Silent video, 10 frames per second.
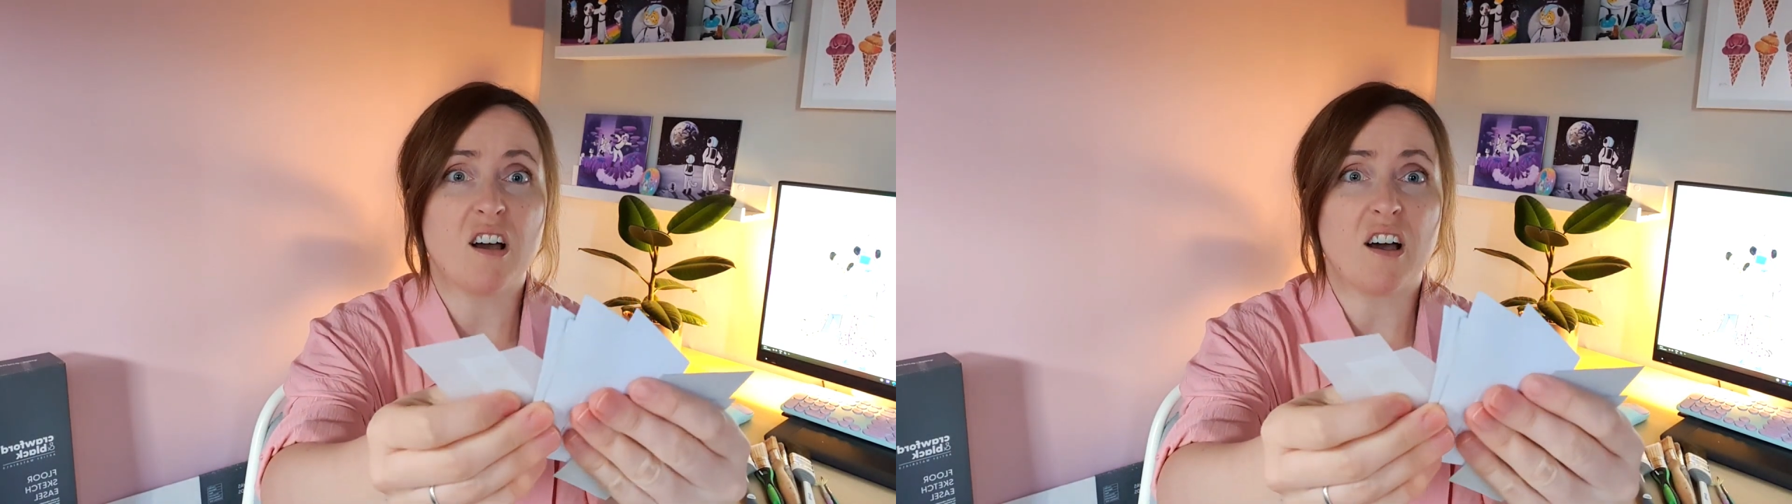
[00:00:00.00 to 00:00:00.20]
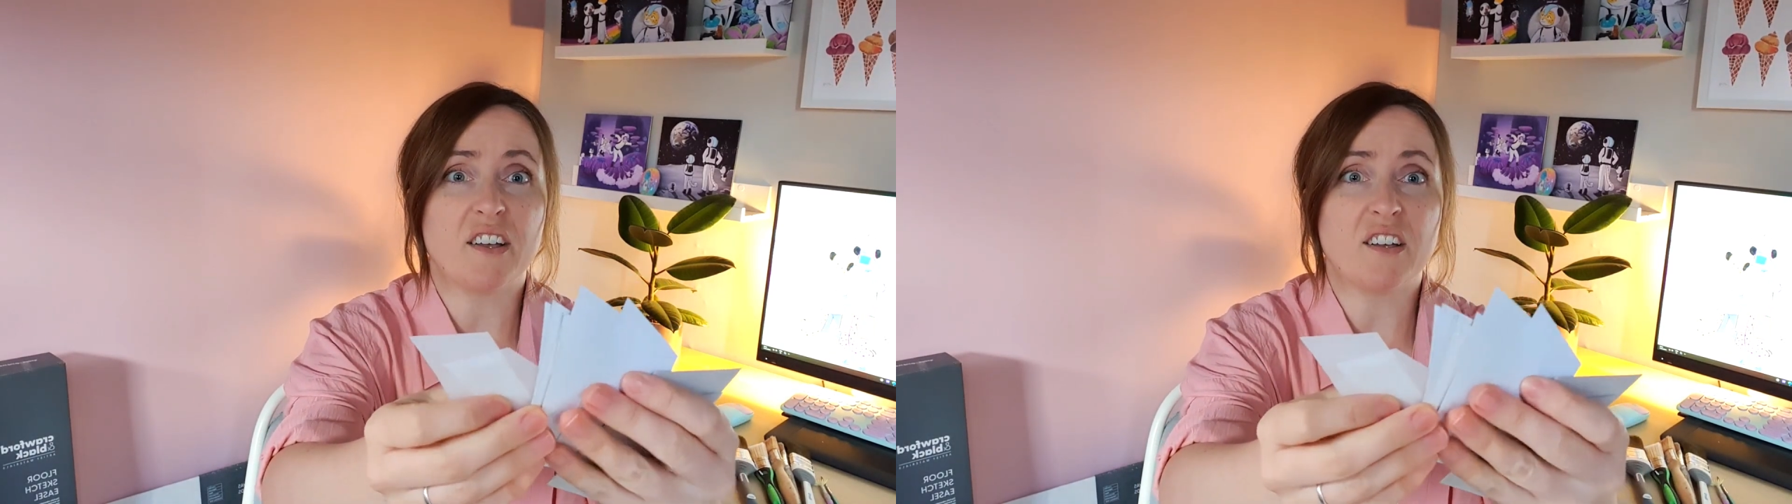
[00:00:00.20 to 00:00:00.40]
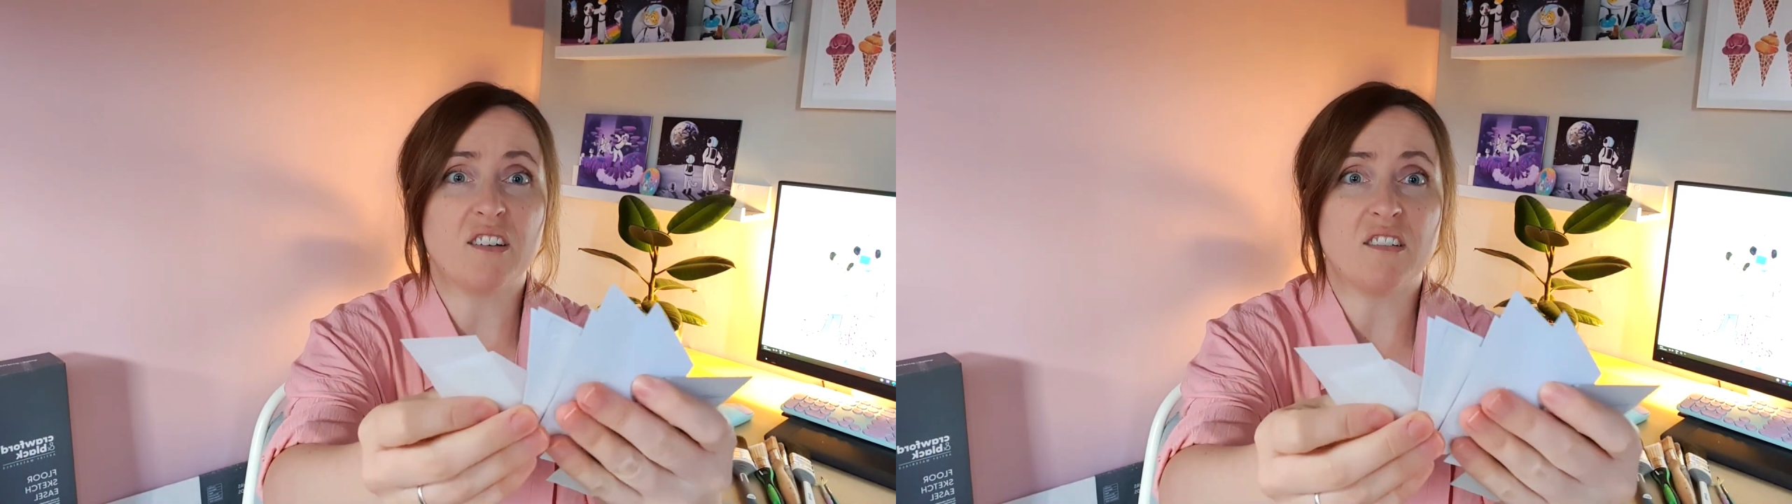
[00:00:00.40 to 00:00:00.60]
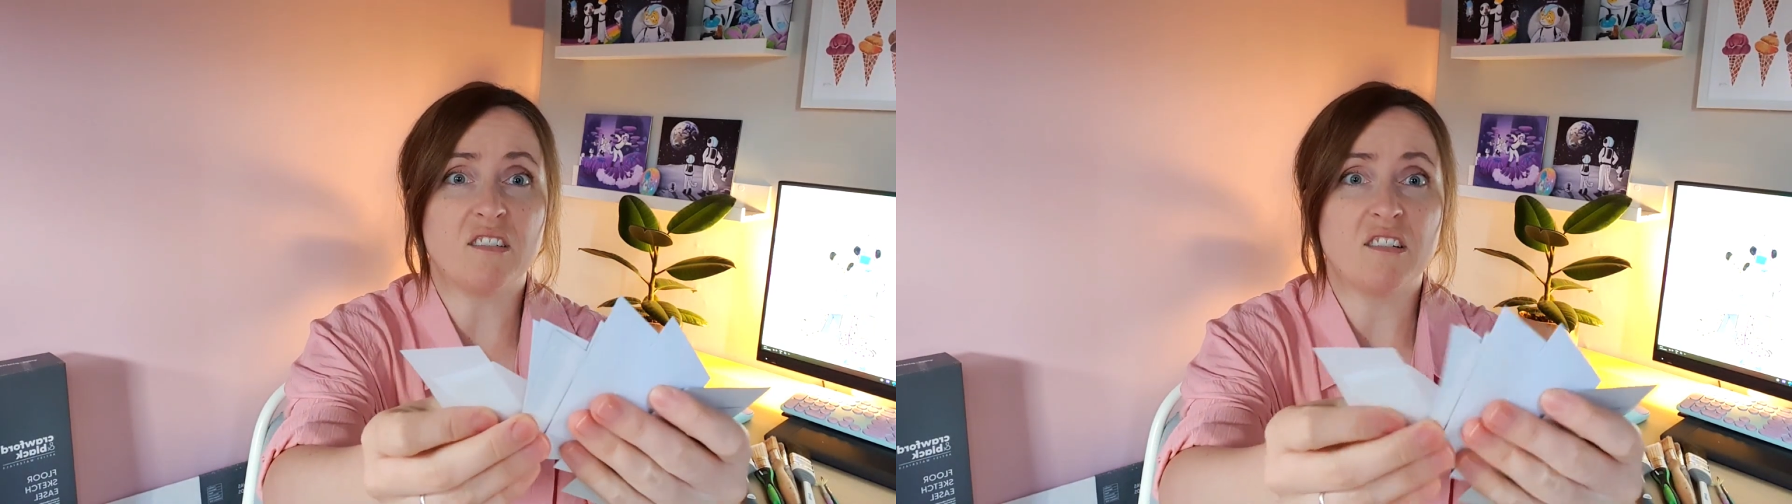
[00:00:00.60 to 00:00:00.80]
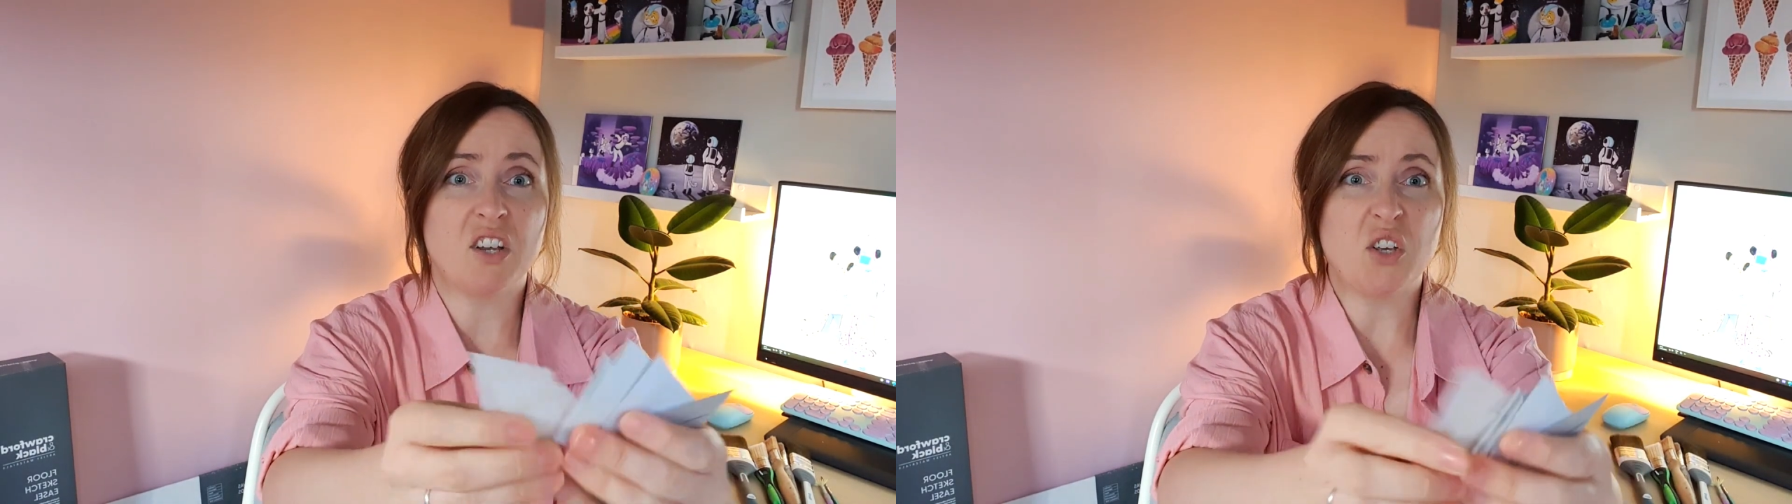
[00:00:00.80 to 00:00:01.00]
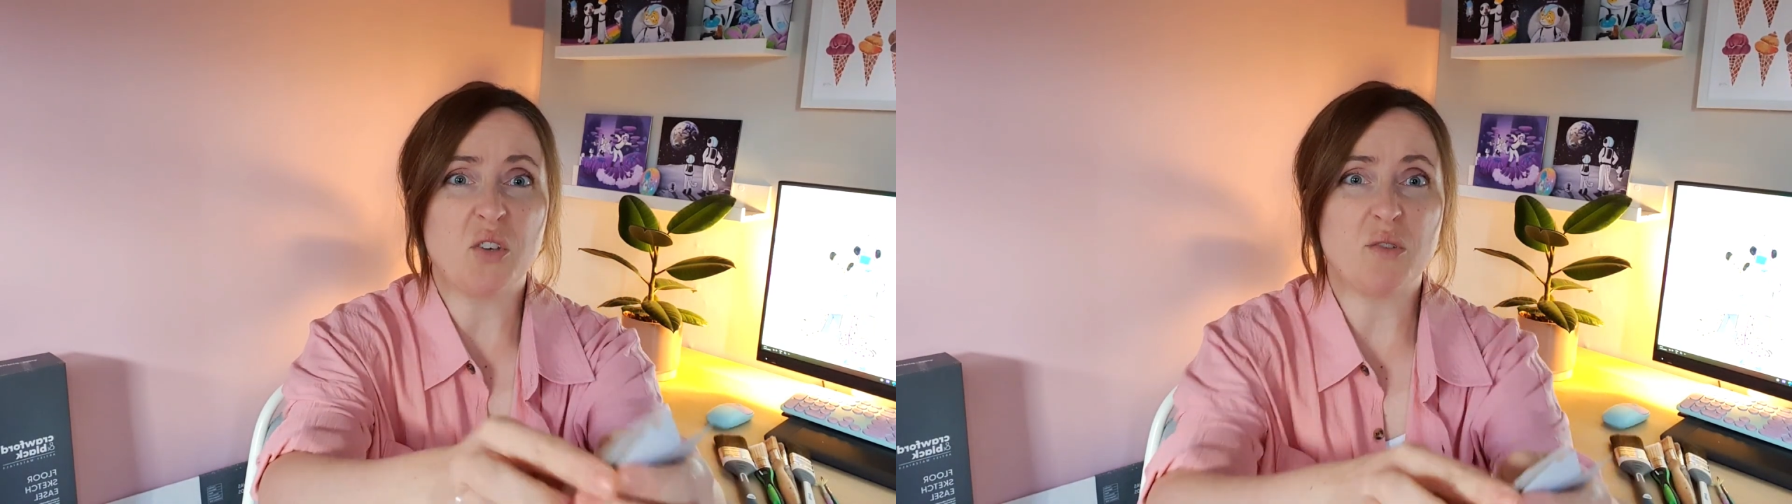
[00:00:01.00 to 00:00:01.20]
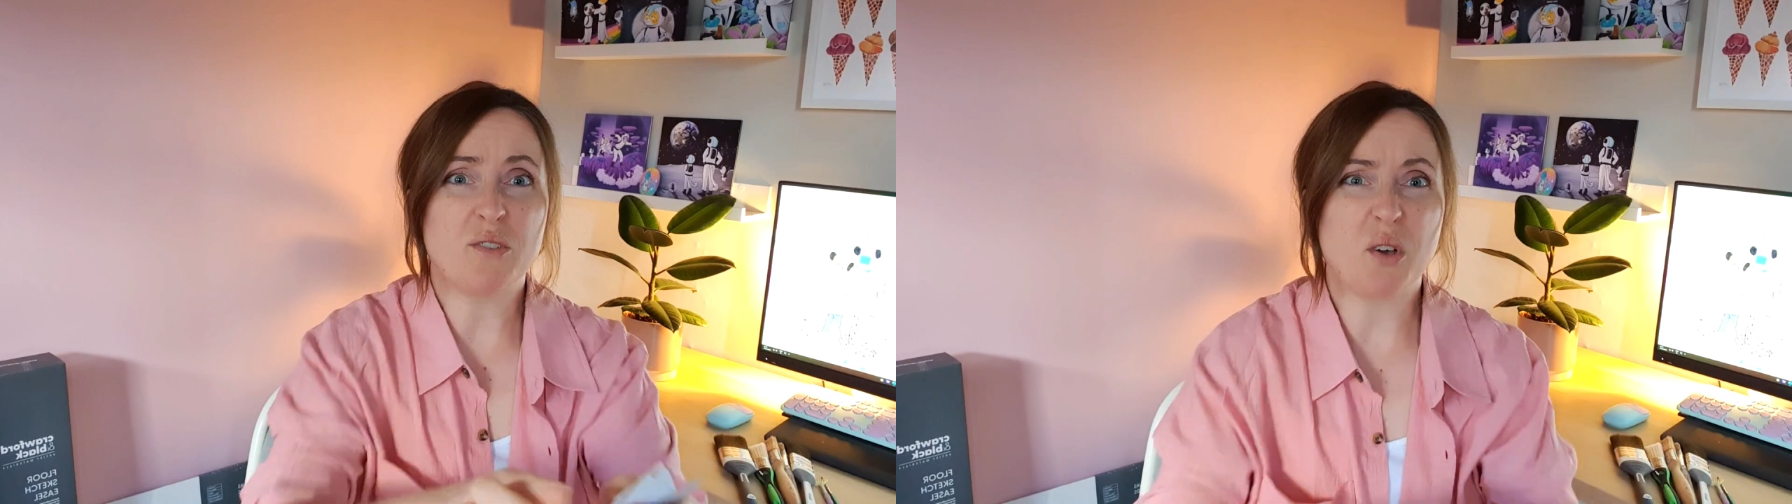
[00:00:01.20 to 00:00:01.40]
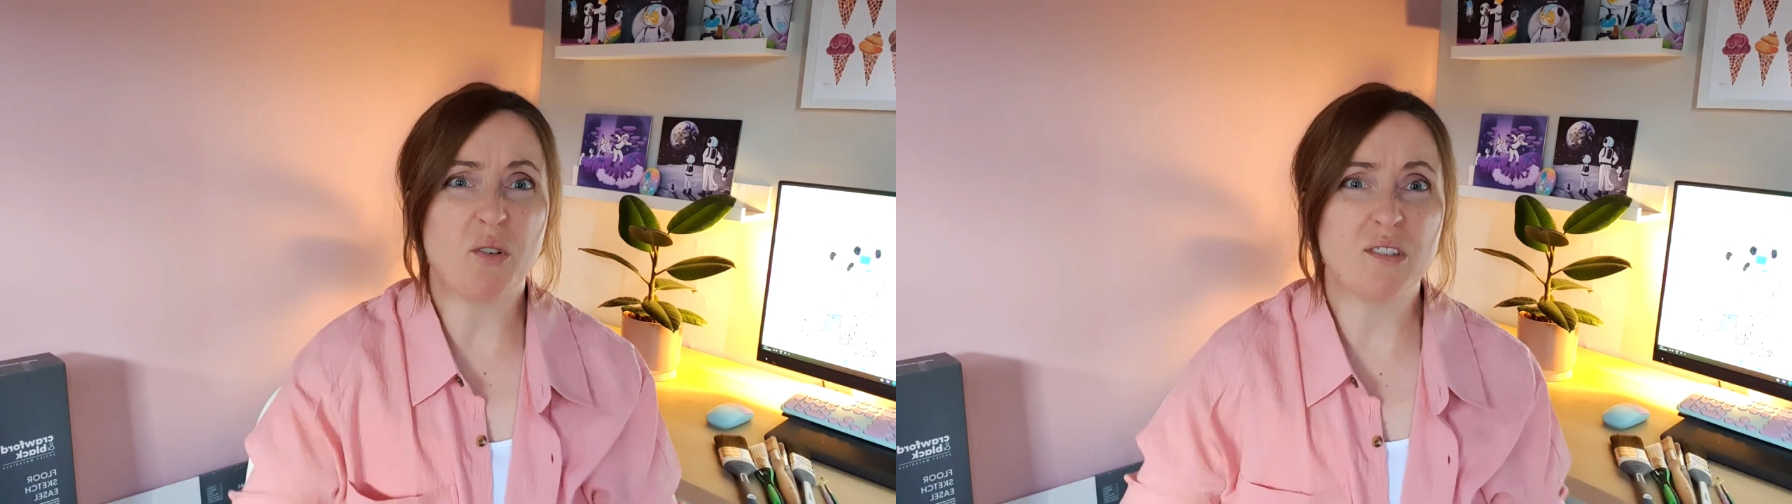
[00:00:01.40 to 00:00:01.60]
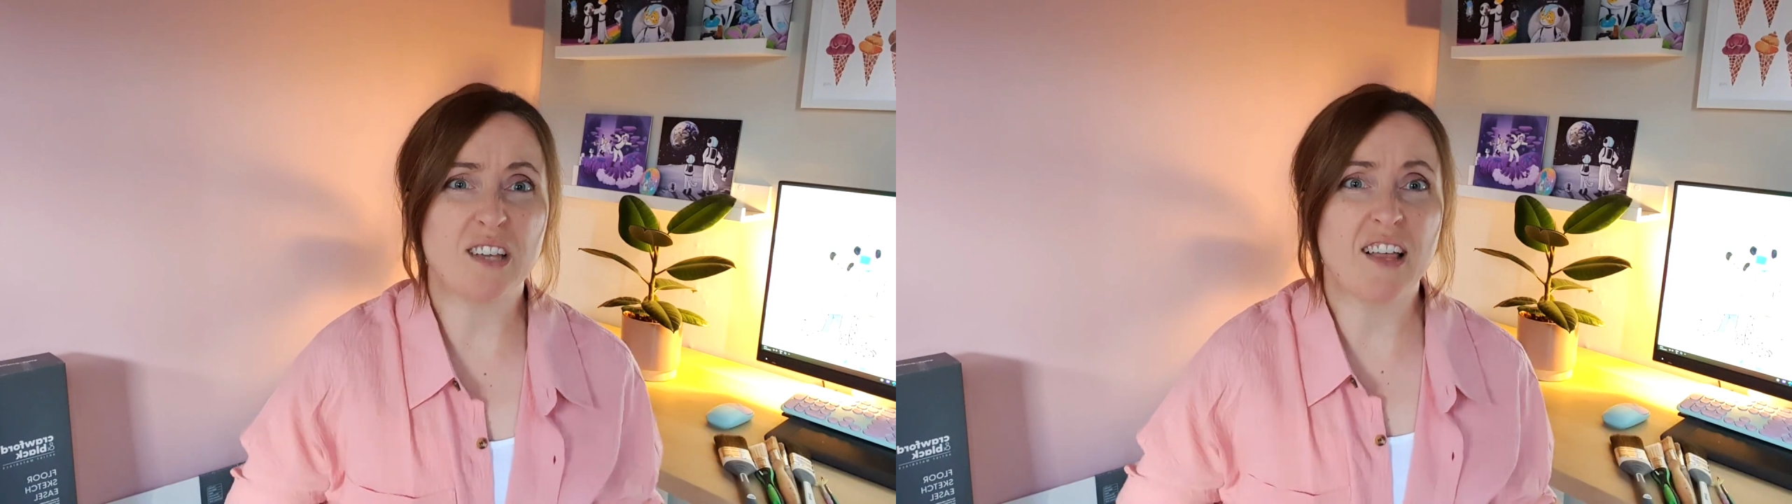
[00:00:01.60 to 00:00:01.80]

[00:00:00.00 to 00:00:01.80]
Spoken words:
I can use those.